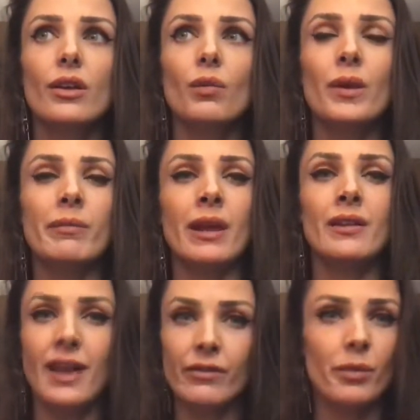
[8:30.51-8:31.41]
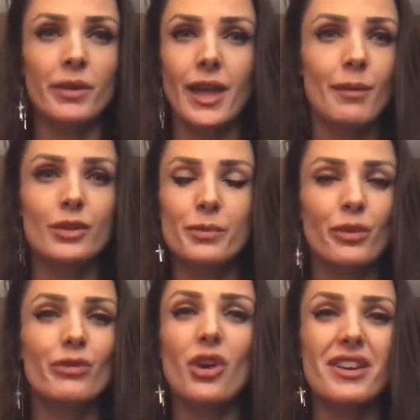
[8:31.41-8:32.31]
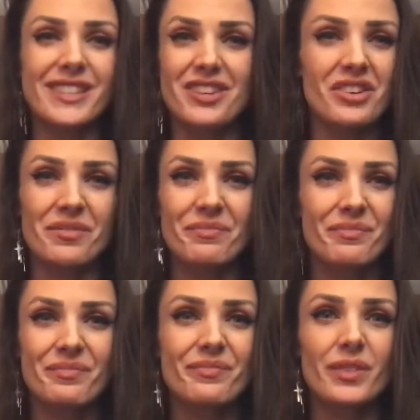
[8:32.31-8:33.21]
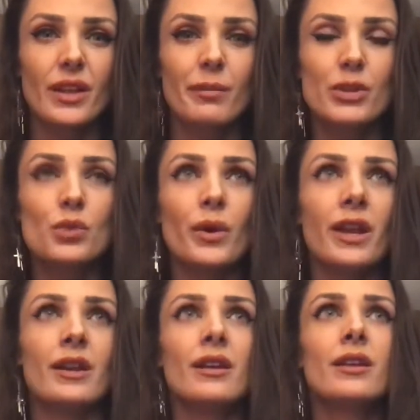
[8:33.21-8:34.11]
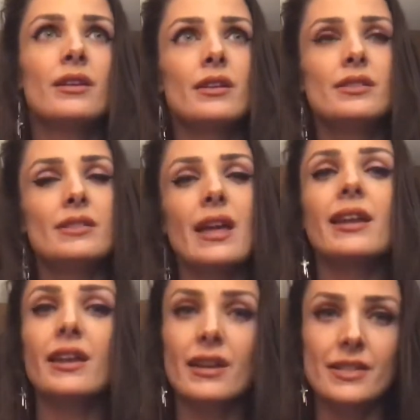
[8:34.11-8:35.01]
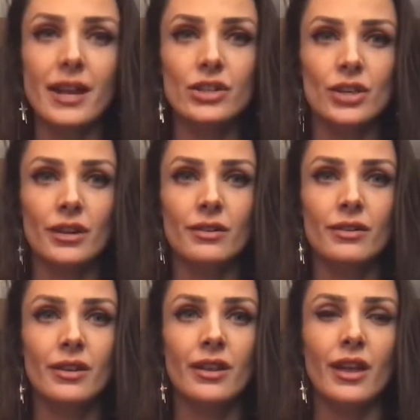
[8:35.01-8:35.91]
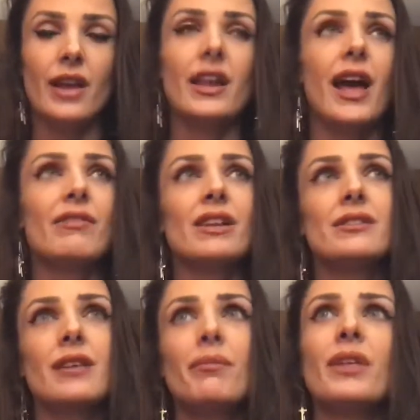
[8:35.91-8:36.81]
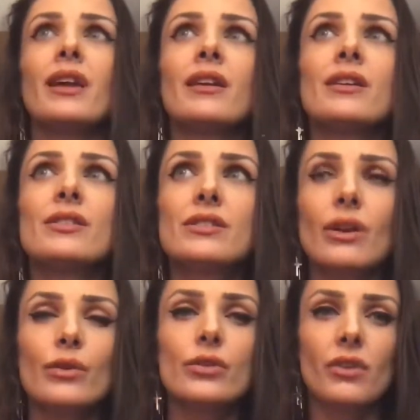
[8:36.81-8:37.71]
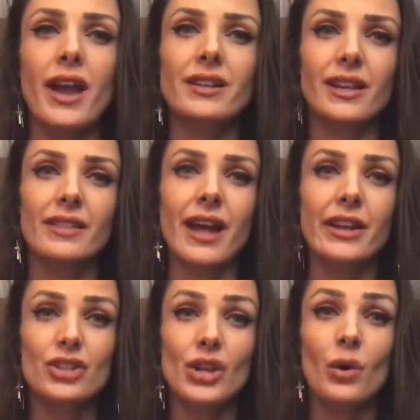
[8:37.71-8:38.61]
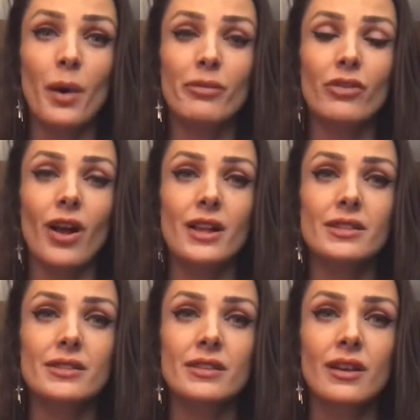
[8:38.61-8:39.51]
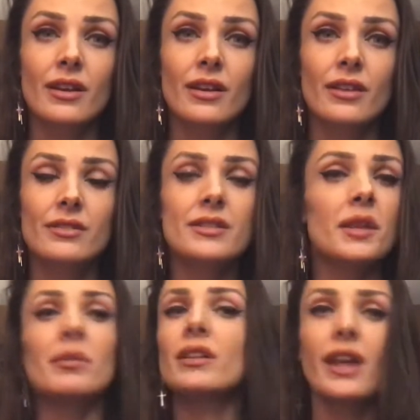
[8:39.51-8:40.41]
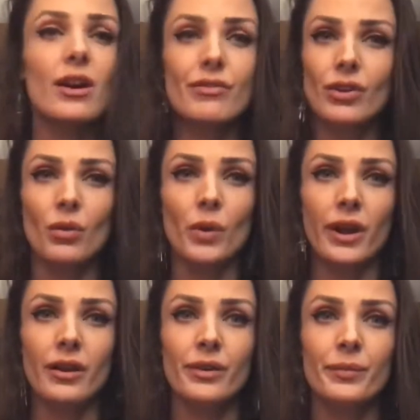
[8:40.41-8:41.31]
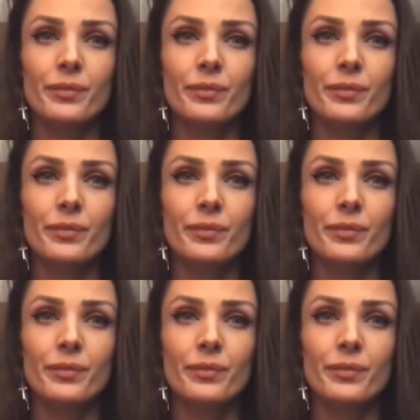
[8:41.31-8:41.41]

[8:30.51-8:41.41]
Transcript: we may never be able to prove causation between setting an intention and having something so direct like that show up for us, seemingly out of nowhere.